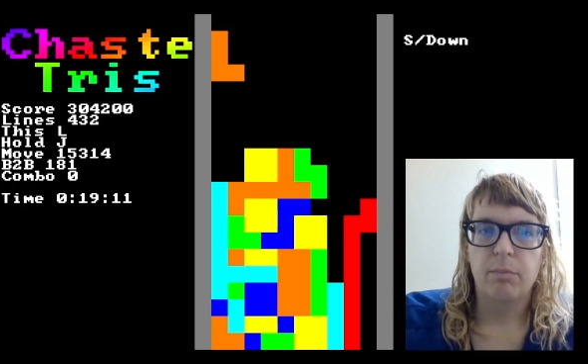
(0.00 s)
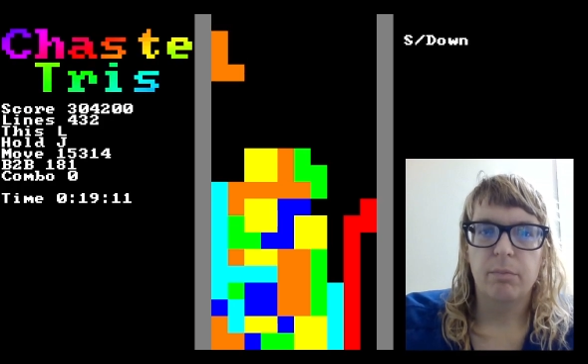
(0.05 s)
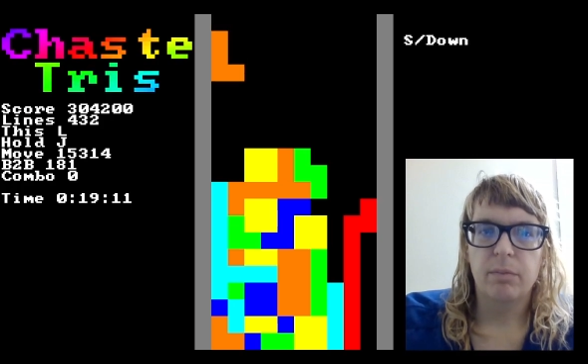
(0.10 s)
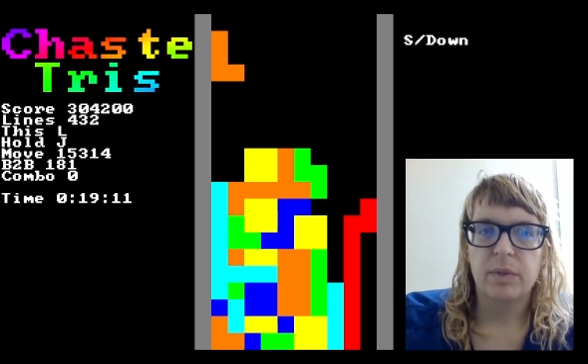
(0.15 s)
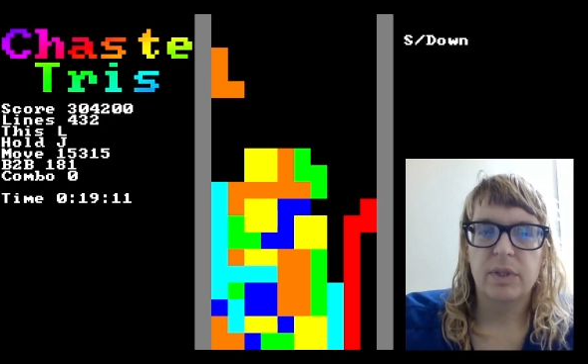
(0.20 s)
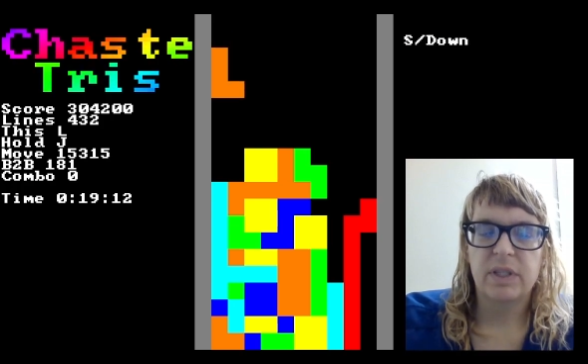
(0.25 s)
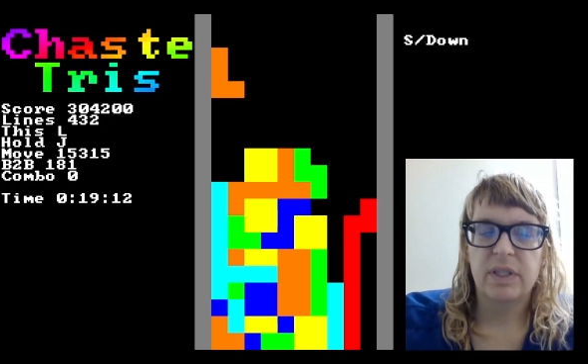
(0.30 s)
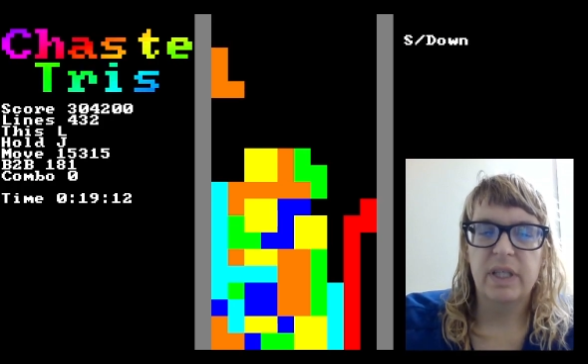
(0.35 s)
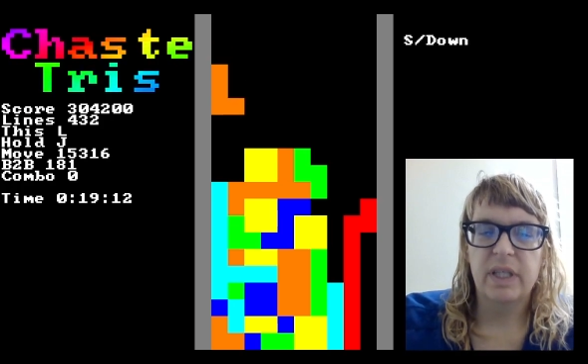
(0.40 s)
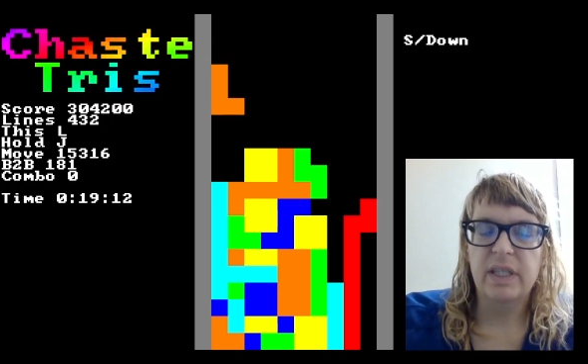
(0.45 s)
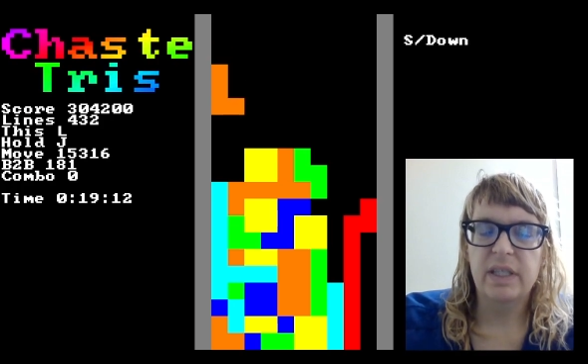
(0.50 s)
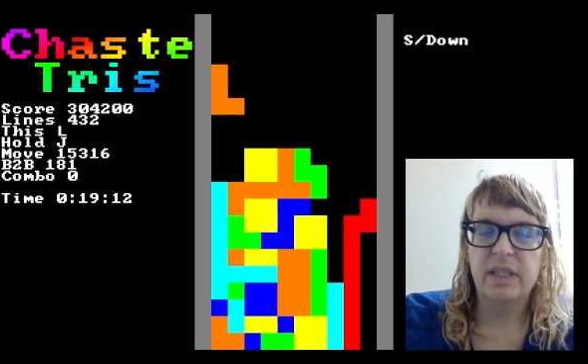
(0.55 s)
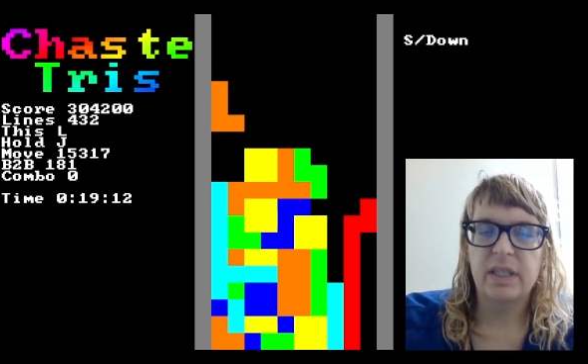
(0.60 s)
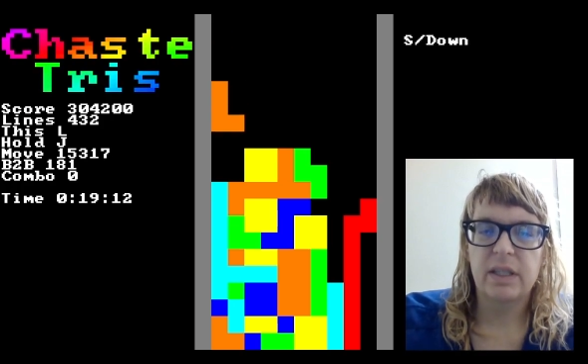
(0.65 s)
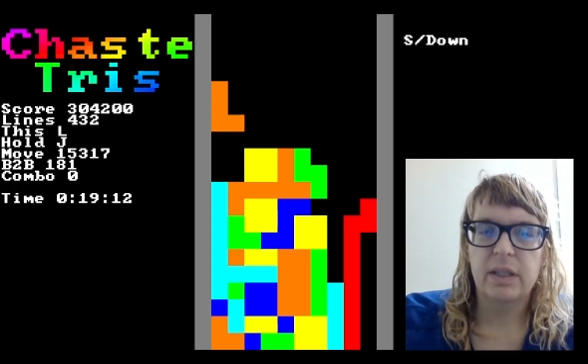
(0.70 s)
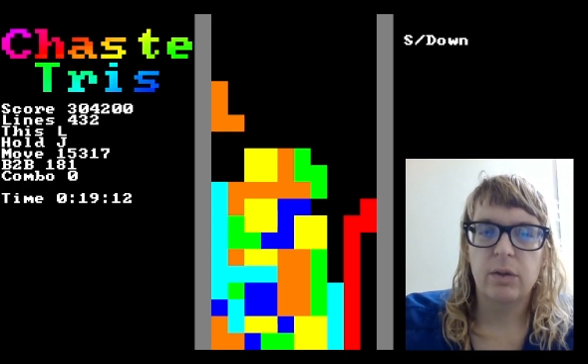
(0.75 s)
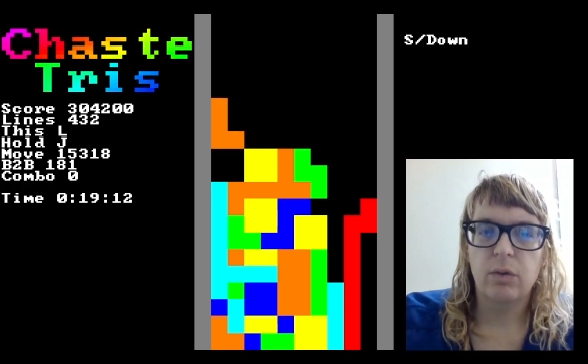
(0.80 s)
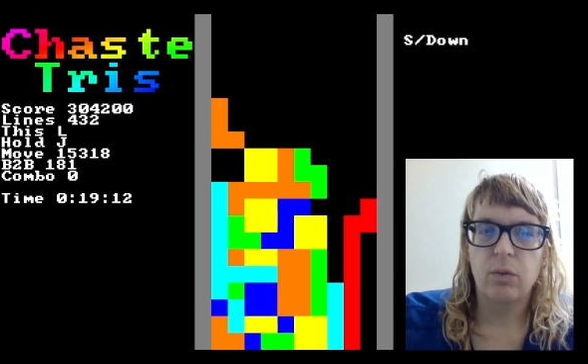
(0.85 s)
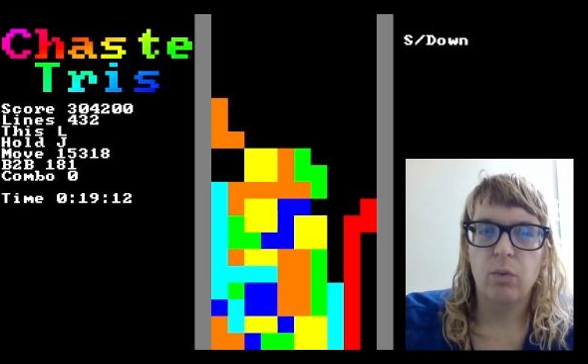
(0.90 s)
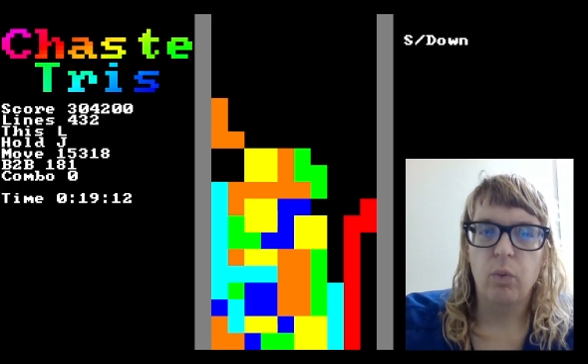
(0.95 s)

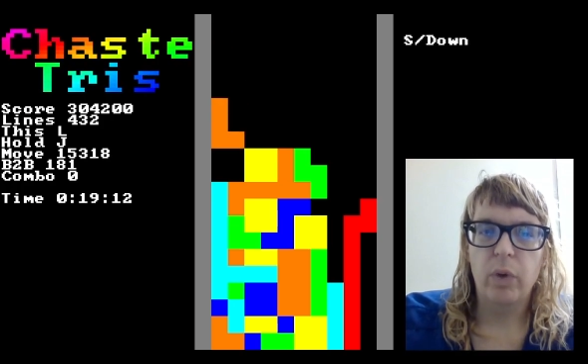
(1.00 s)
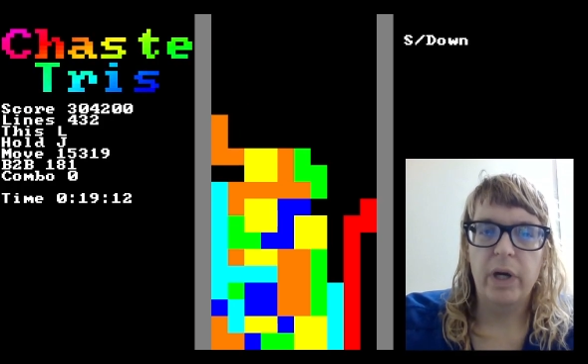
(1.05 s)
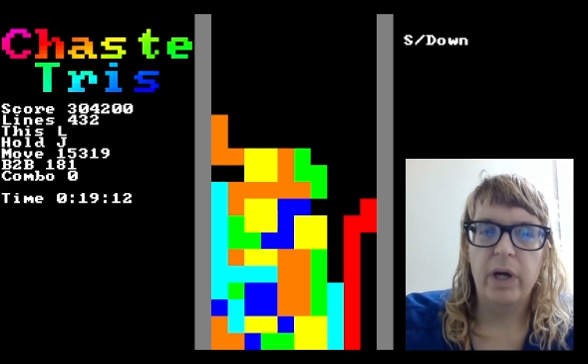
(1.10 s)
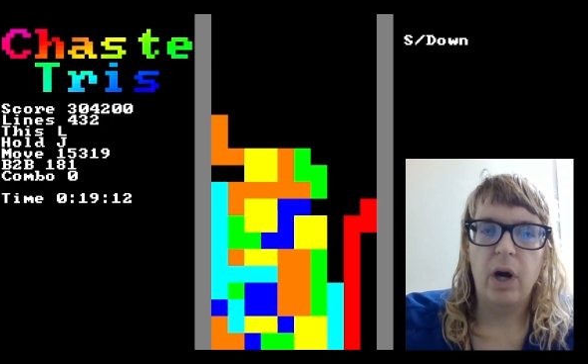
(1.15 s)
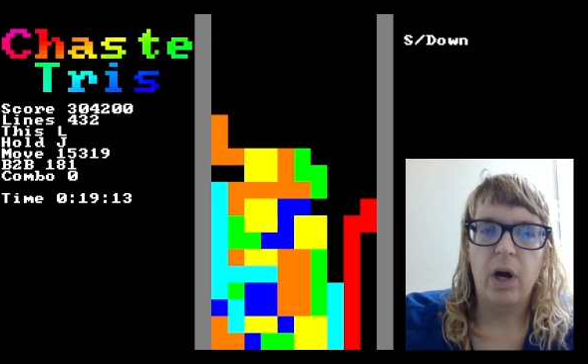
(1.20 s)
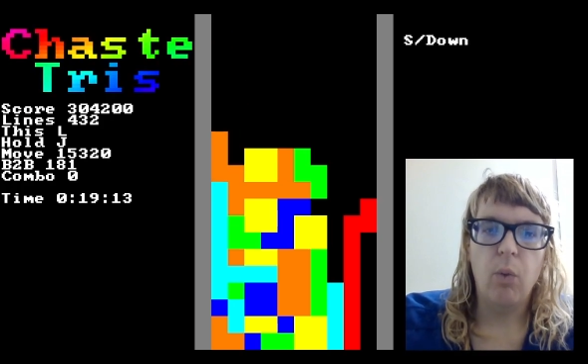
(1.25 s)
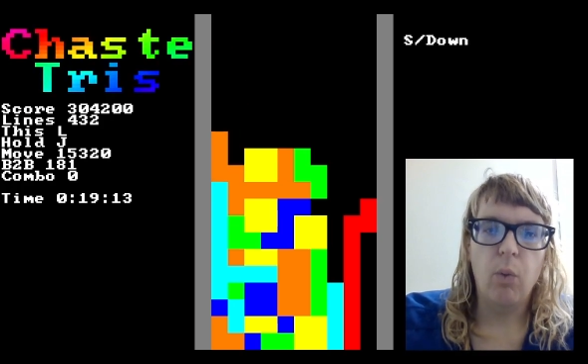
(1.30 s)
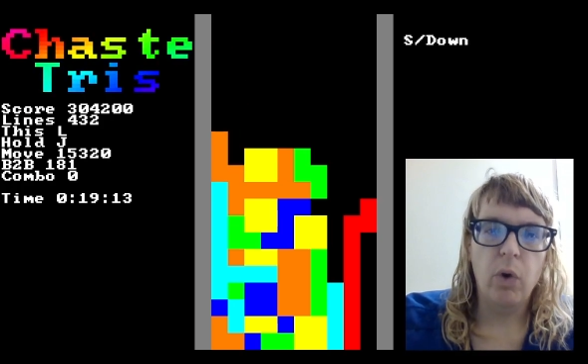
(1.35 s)
since we are